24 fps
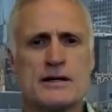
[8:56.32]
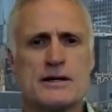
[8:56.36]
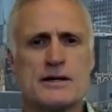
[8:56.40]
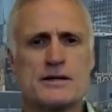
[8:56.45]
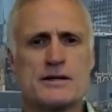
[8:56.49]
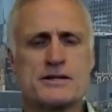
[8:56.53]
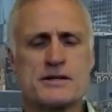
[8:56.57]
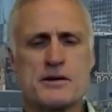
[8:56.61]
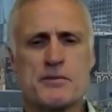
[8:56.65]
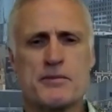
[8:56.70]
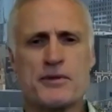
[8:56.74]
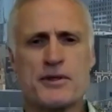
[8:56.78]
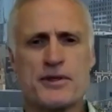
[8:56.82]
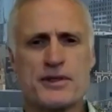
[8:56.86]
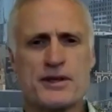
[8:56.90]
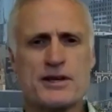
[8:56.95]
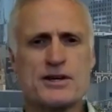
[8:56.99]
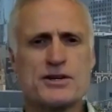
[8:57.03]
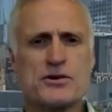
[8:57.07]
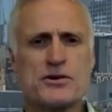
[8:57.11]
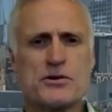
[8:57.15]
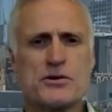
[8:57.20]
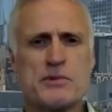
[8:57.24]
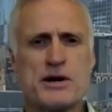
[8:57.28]
some of the
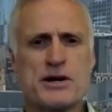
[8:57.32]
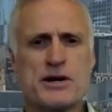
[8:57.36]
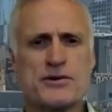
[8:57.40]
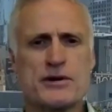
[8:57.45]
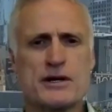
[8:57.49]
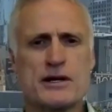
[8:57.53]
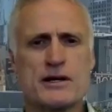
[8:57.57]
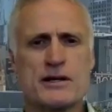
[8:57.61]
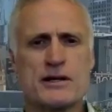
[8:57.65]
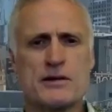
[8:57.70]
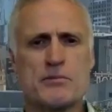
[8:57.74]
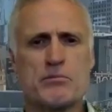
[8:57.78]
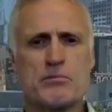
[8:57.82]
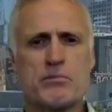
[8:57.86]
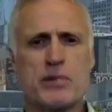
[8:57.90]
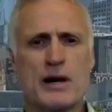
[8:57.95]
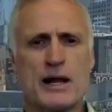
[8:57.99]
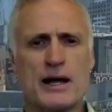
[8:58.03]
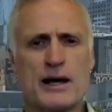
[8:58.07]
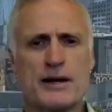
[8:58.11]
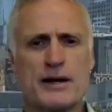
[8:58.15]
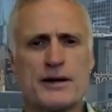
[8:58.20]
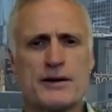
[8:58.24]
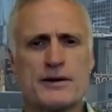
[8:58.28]
things you were measuring in the
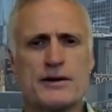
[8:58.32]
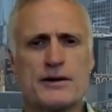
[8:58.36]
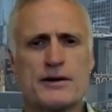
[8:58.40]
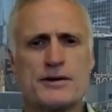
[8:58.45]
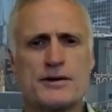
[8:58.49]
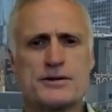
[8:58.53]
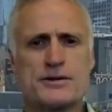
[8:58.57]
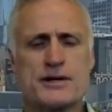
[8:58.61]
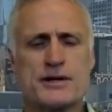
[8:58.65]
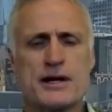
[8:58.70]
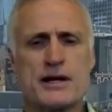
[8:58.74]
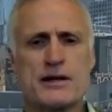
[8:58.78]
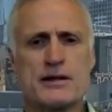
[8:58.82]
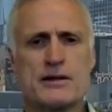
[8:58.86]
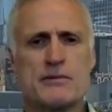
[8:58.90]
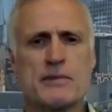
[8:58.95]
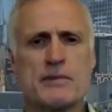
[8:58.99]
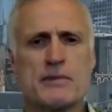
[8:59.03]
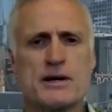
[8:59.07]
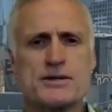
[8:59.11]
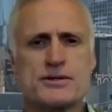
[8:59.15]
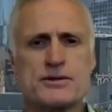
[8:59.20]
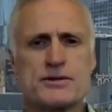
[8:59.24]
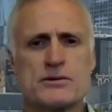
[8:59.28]
blood, did you say, in the
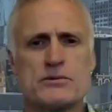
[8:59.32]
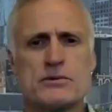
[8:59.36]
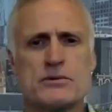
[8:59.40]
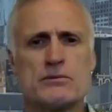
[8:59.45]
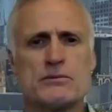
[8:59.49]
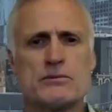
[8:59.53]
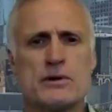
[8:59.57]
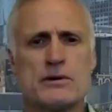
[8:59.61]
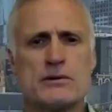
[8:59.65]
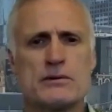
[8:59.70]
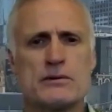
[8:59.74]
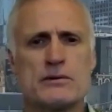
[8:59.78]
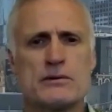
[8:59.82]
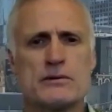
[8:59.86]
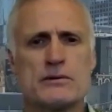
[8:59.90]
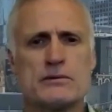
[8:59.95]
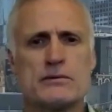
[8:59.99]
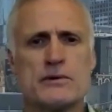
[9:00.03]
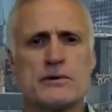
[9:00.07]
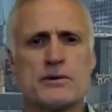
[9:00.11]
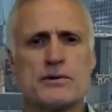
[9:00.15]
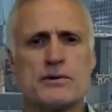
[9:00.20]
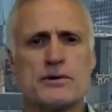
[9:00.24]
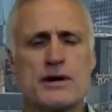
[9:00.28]
muscle? What
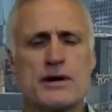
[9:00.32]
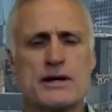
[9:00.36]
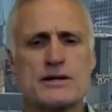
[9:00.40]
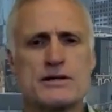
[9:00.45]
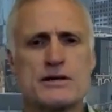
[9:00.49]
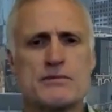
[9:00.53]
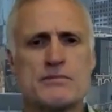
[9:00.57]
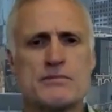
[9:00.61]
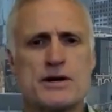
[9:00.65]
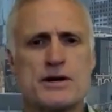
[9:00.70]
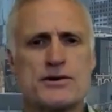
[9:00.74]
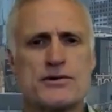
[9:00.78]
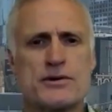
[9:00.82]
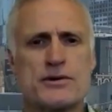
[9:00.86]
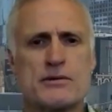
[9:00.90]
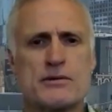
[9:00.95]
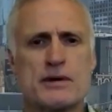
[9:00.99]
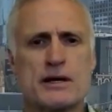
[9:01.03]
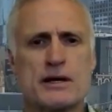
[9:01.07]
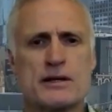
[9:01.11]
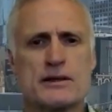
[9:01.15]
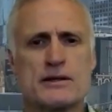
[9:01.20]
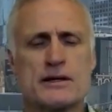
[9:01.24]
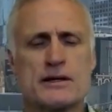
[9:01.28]
were you actually measuring
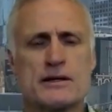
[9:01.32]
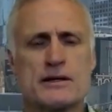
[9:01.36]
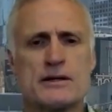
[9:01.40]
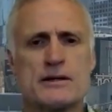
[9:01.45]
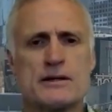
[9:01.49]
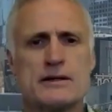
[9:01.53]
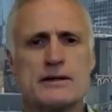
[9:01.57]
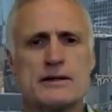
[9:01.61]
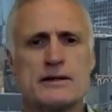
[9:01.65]
back then?